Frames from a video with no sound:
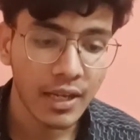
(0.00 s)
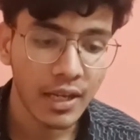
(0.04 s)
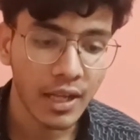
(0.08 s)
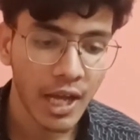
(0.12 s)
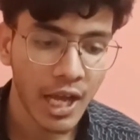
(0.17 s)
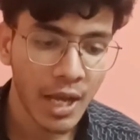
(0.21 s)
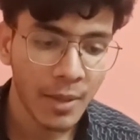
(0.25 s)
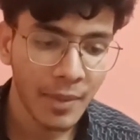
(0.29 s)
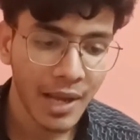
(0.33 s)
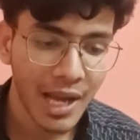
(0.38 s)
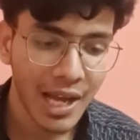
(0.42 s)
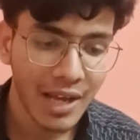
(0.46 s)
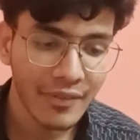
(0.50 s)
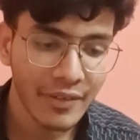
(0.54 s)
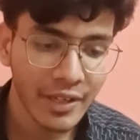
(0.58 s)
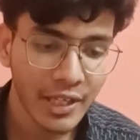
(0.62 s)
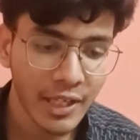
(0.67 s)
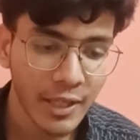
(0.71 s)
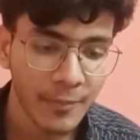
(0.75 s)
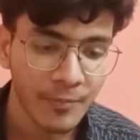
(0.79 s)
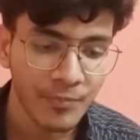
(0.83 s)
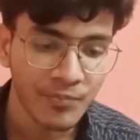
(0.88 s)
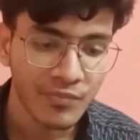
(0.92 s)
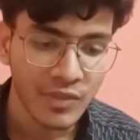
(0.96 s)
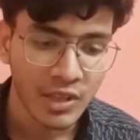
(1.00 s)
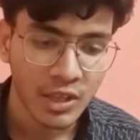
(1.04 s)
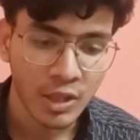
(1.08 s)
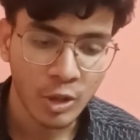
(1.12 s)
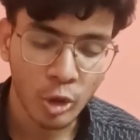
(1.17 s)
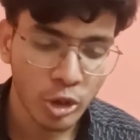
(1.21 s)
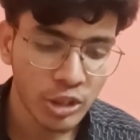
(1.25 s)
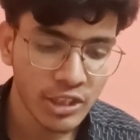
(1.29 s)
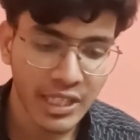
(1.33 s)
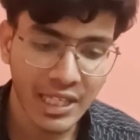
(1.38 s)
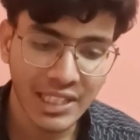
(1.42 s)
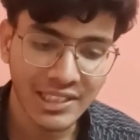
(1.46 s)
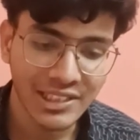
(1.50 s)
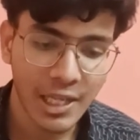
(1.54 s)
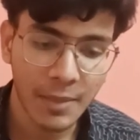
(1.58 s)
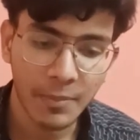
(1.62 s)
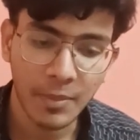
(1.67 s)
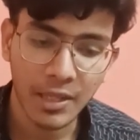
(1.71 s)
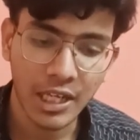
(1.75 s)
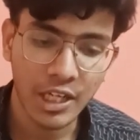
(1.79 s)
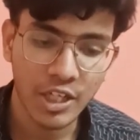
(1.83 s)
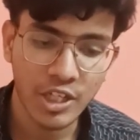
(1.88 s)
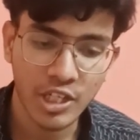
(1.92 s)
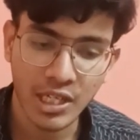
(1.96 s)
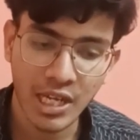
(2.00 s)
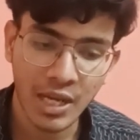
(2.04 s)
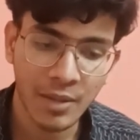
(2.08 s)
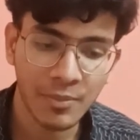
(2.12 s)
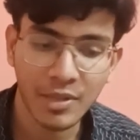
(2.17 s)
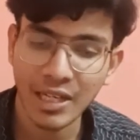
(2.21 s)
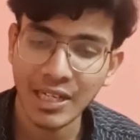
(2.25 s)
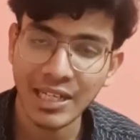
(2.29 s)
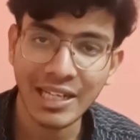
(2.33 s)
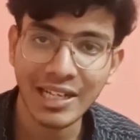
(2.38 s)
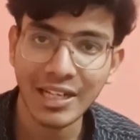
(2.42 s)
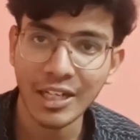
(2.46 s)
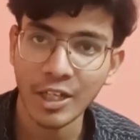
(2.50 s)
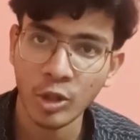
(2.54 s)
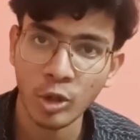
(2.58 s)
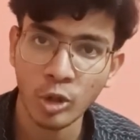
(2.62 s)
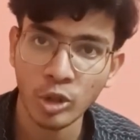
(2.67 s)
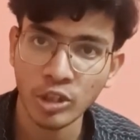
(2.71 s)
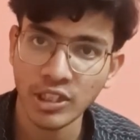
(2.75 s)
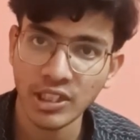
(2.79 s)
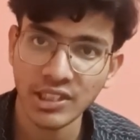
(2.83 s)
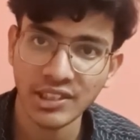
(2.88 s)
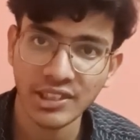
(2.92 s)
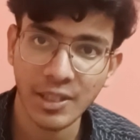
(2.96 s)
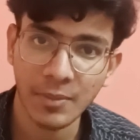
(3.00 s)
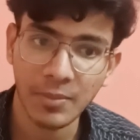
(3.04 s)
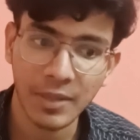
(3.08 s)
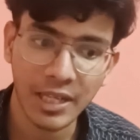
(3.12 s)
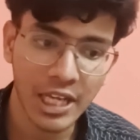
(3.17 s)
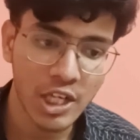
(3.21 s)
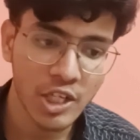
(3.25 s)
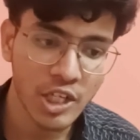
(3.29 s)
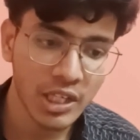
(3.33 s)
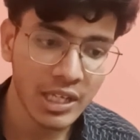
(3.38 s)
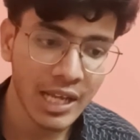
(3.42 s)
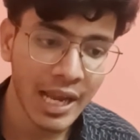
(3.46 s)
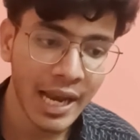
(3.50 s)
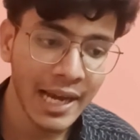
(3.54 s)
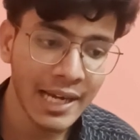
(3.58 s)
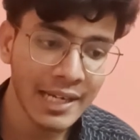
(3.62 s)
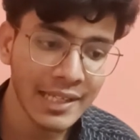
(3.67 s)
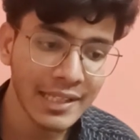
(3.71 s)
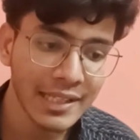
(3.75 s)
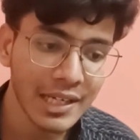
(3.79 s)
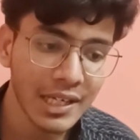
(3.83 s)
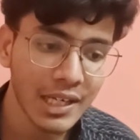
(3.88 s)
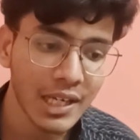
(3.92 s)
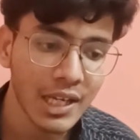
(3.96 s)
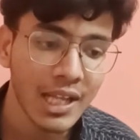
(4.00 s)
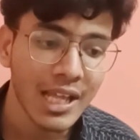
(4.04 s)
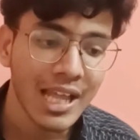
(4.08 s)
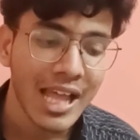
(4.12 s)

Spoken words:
I'm having Node.js application, I'm running Node.js application, and the